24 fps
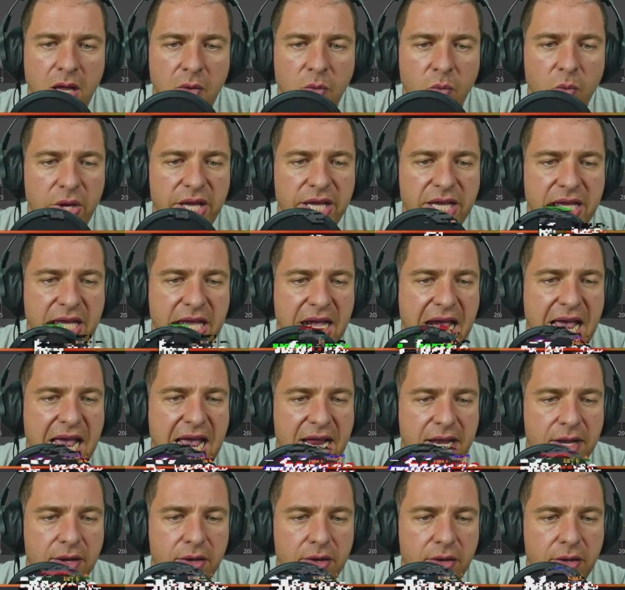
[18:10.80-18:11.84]
We
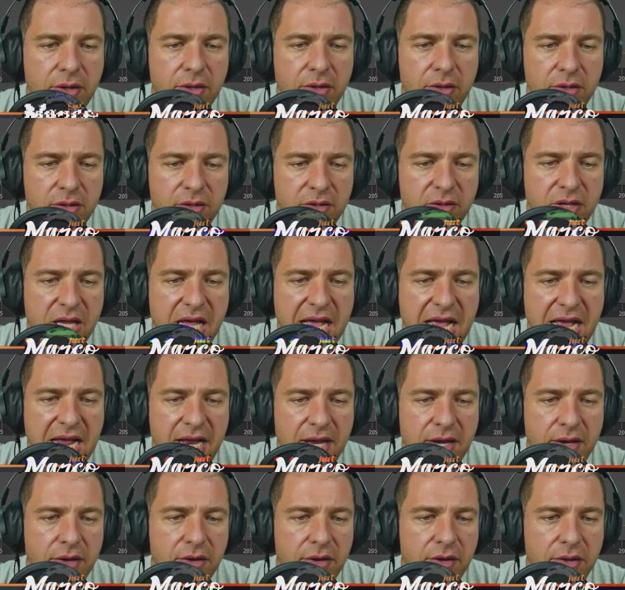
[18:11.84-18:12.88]
can
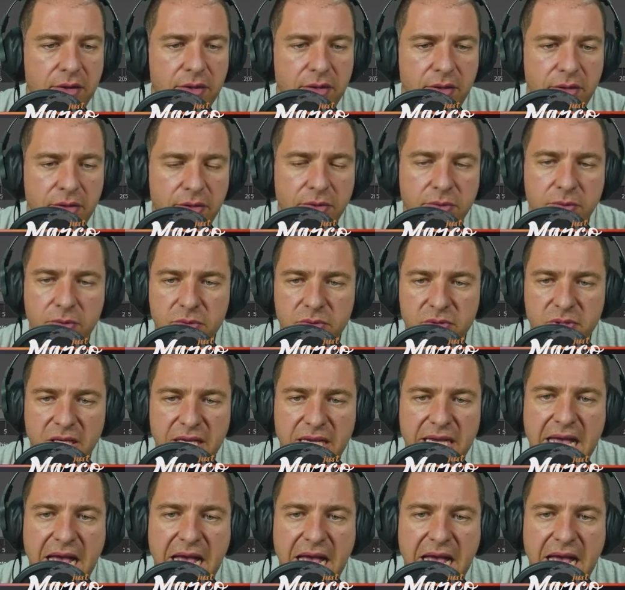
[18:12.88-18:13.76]
then use